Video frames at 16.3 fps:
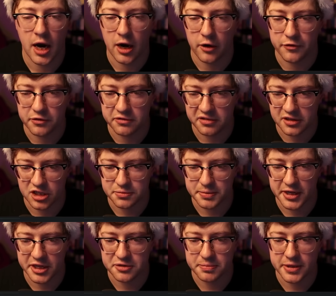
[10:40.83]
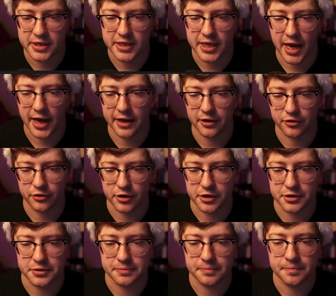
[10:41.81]
I refuse to touch PHP. Yeah, I
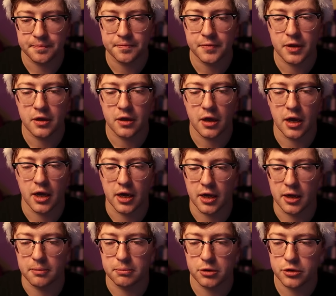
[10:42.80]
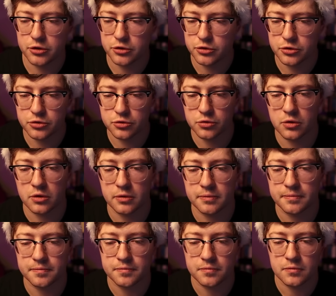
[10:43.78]
agree, dude. Uh, blue
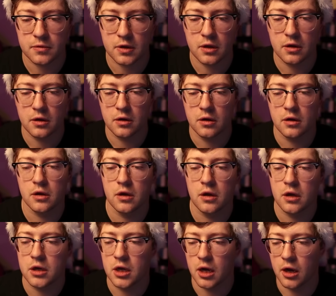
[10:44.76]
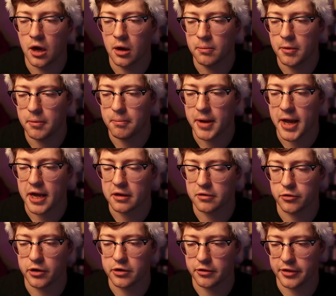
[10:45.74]
num
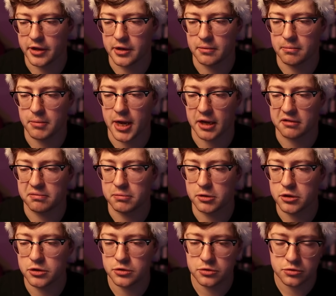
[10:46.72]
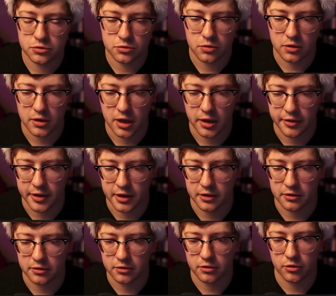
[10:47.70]
max greater than max blue, and
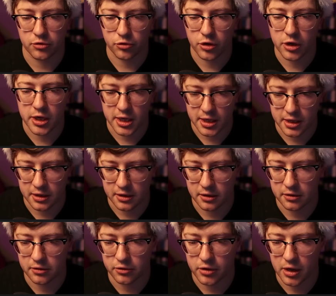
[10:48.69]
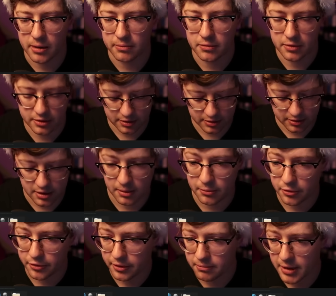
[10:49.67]
then green, green
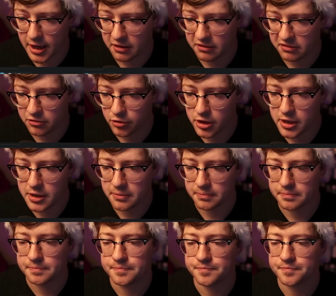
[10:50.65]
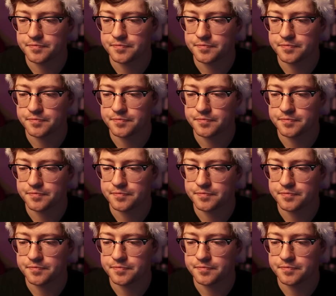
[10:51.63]
number than max green.